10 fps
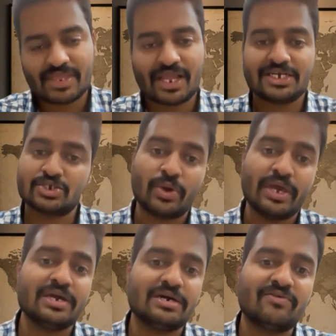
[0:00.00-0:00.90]
So
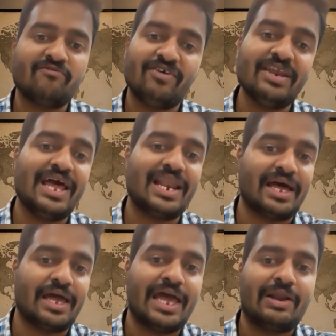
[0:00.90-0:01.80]
here,
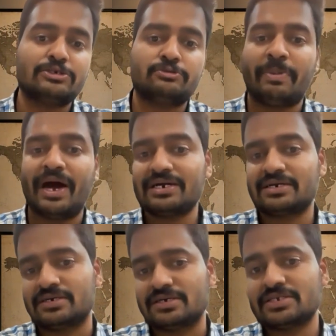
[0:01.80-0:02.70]
FinAlly allows
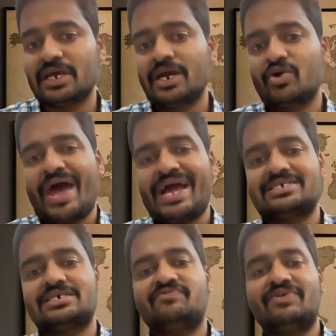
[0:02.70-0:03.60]
partners to
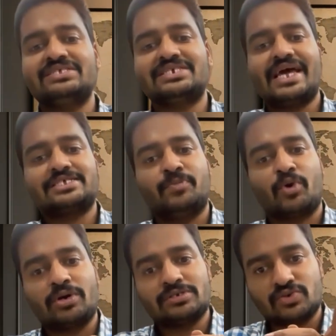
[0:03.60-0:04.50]
access Finstack's
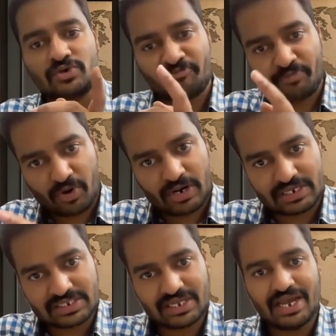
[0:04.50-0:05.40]
broader suite of
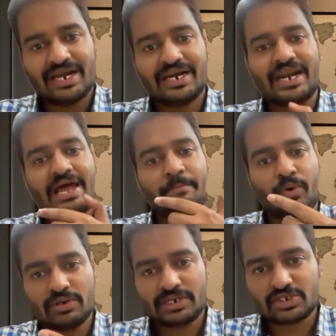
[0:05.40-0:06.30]
products, track
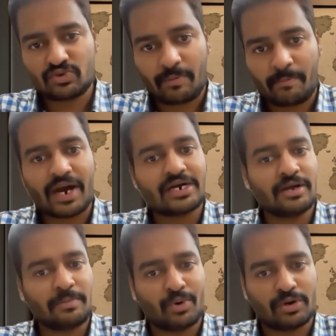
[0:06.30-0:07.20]
projects through a partner
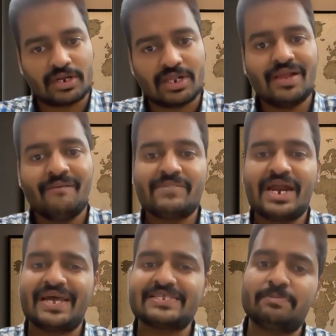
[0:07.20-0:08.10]
portal,
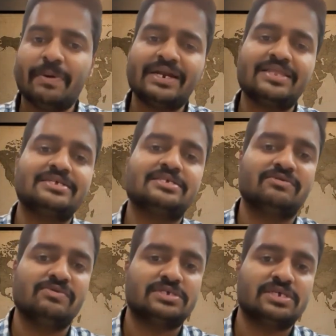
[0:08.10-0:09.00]
and expand their
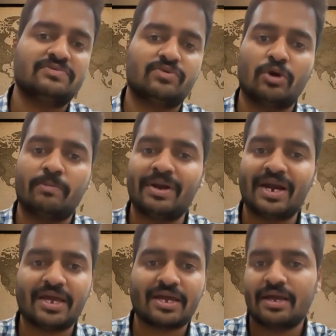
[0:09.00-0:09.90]
services without
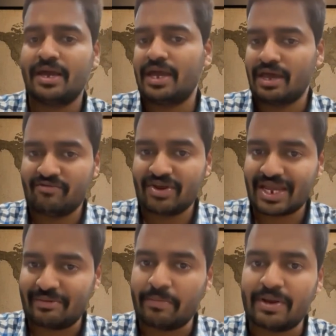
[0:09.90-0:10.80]
building every
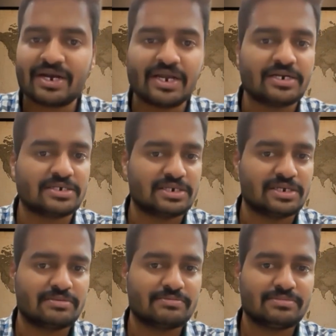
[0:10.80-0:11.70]
capability
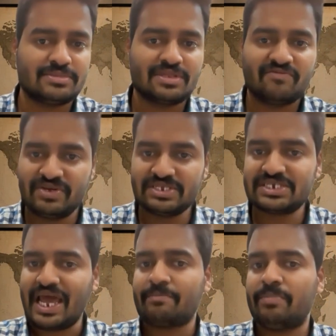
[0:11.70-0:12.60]
internally.
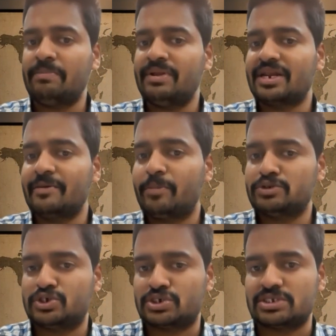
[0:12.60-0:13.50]
Finstack publicly
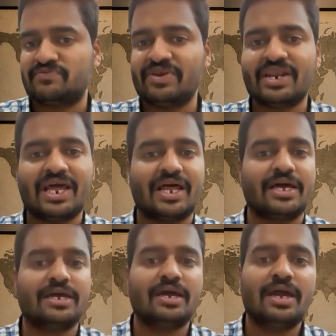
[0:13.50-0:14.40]
positions
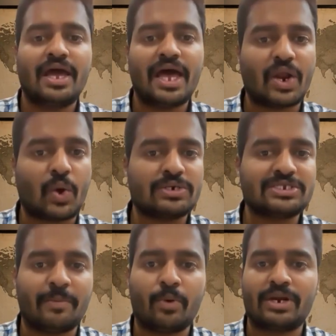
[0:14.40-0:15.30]
FinAlly around
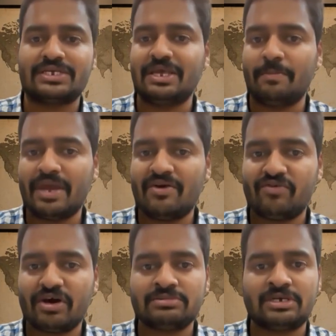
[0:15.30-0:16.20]
supporting CPA
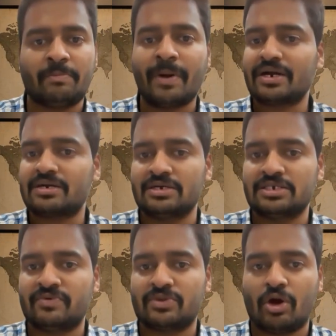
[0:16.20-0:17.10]
firms and partners
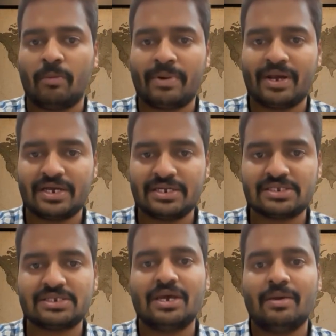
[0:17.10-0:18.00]
with
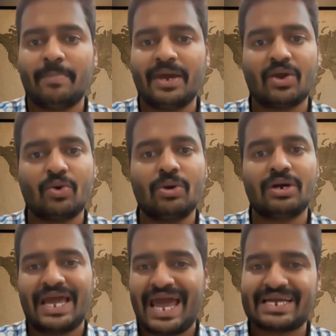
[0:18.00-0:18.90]
compliance, payroll,
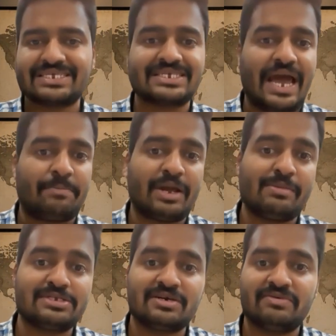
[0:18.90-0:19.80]
tax, cap table
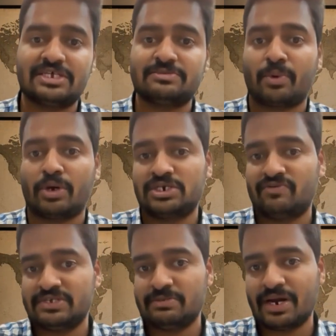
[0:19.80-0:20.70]
services, project
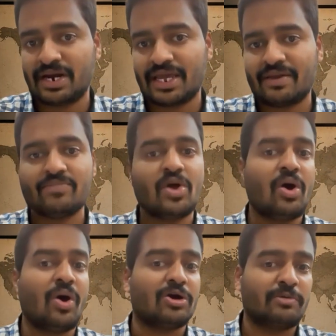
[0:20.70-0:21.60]
visibility,
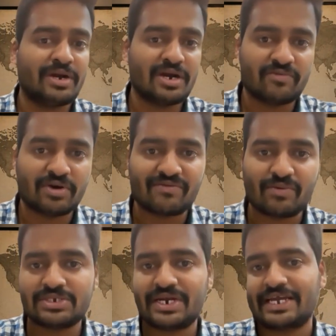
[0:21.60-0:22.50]
automated
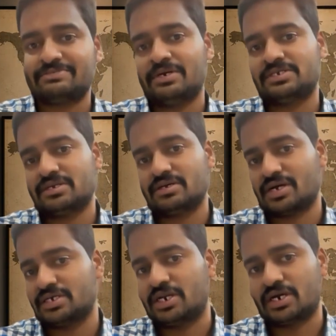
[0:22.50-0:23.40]
workflows, and expert
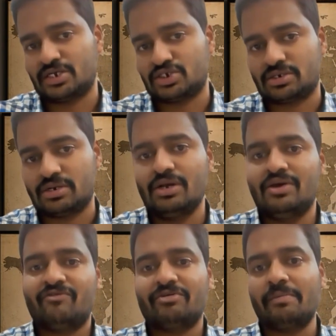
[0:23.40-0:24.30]
consultation.
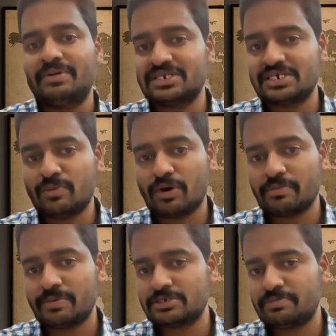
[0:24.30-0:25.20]
From a business model
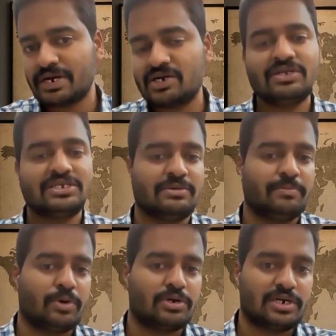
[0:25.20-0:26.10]
perspective, this is
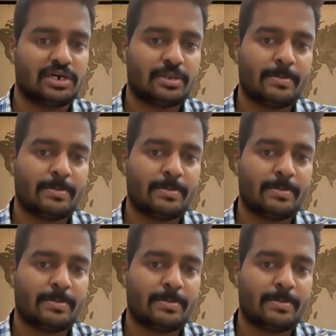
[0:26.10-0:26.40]
important.